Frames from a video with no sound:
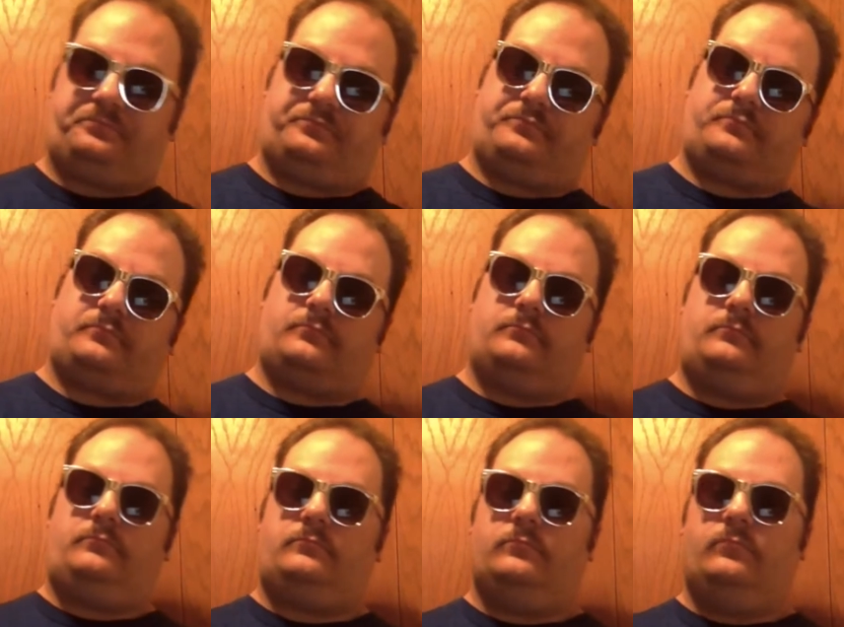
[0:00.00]

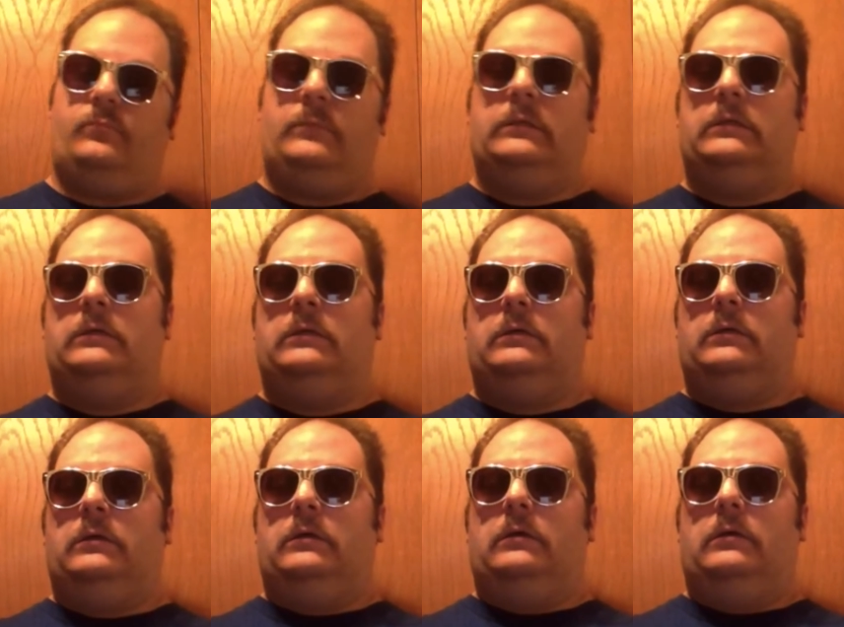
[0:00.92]

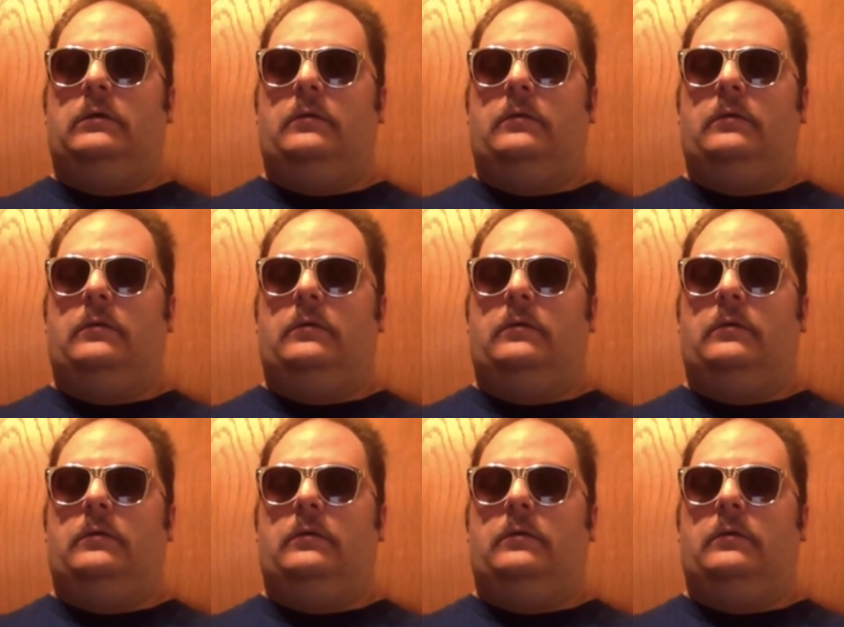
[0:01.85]
[no speech]